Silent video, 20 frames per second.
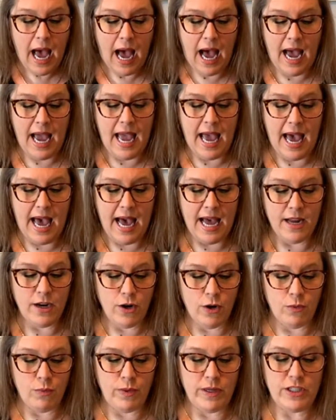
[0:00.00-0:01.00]
I had
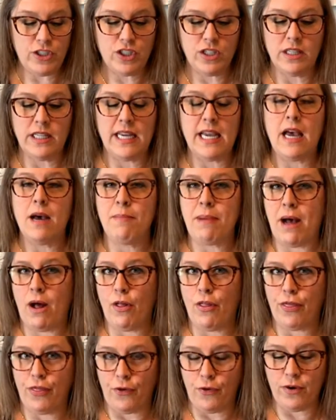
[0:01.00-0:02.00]
originally
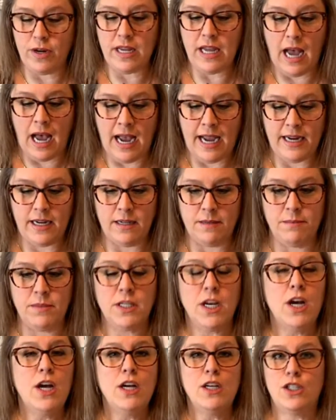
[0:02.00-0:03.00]
about 30 items,
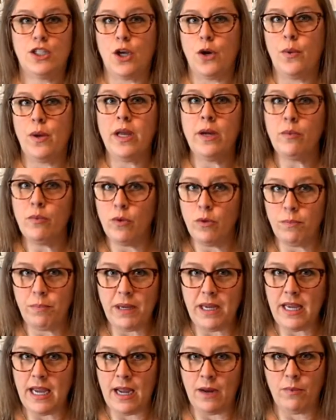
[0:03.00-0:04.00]
so it will
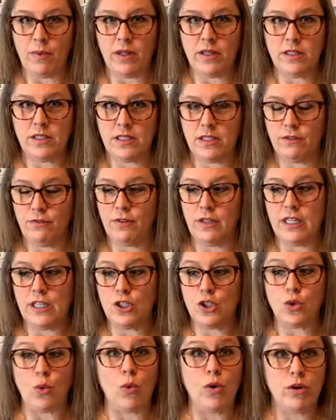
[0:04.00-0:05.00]
be a relatively
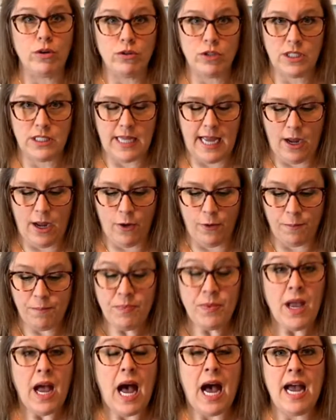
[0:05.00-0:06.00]
shorter sale.
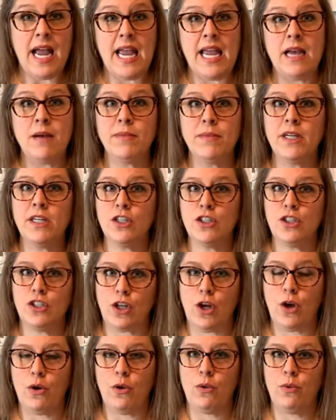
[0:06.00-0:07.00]
I am going to
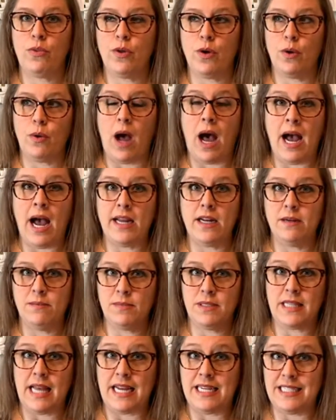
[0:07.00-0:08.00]
show the
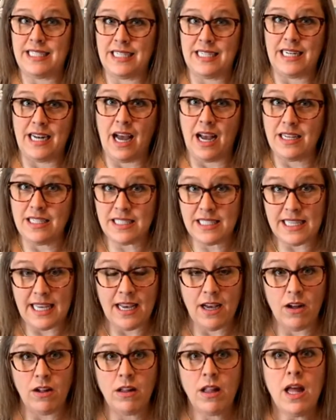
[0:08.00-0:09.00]
items that did not
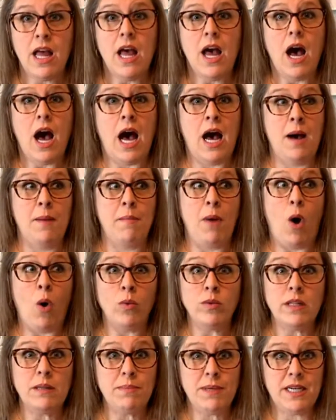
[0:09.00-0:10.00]
sell um,
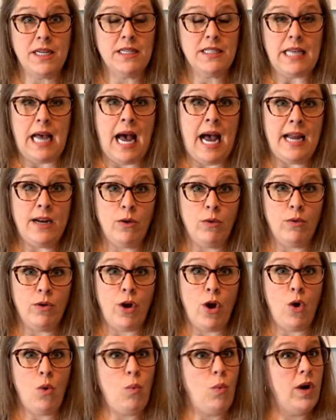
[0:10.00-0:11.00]
only because I don't
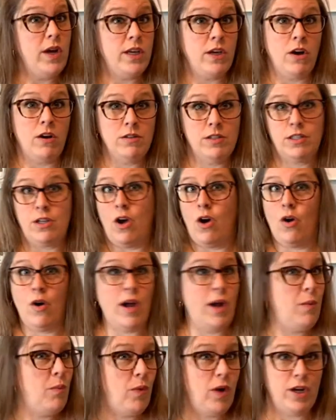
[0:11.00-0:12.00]
know what y'all saw
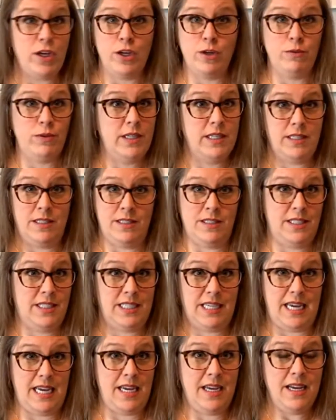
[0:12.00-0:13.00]
and what you didn't
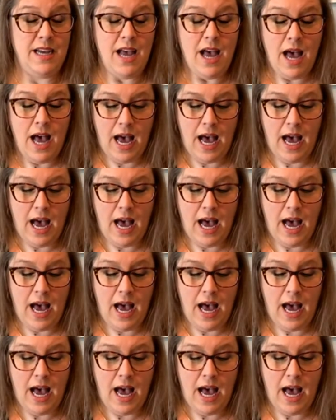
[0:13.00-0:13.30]
see.